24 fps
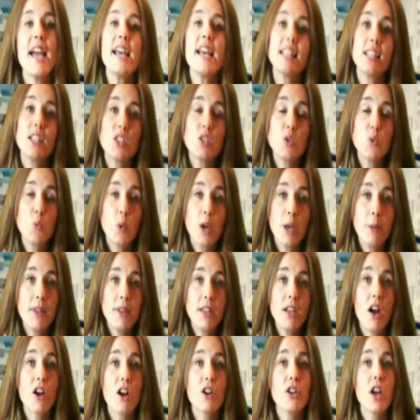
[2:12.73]
Since
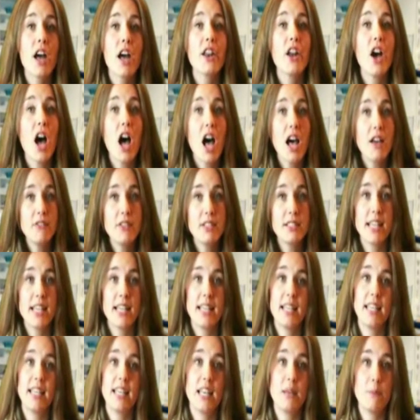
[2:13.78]
women are not
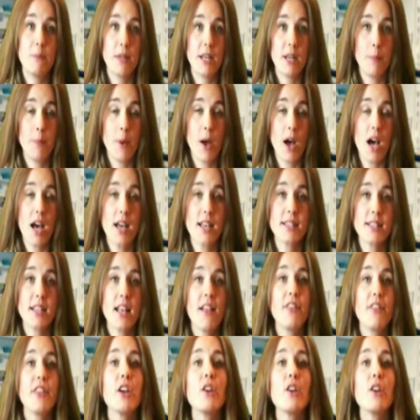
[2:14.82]
ovulating in menopause,